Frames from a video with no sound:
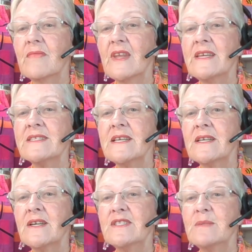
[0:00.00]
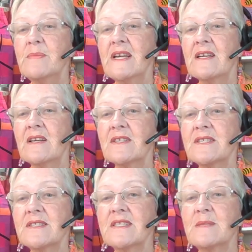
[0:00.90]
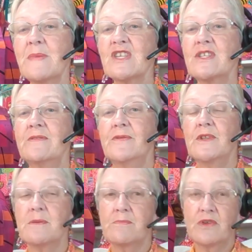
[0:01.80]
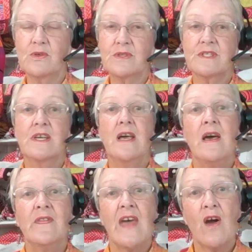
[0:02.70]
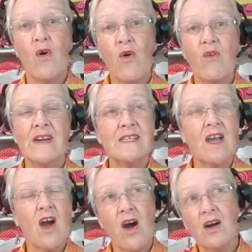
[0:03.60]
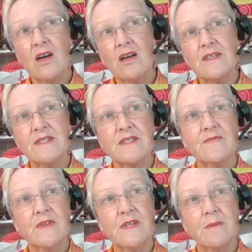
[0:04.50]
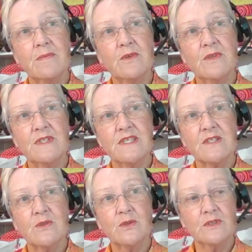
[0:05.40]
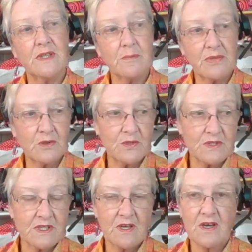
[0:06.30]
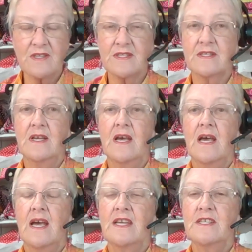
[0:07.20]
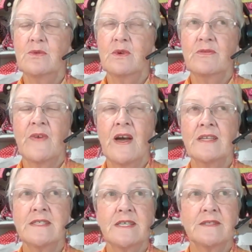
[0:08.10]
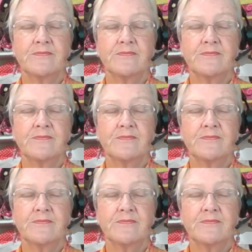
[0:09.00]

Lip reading: Is there going to be classes especially for the applaud? There already are classes for the applaud. It's called the applaud class, and you will find it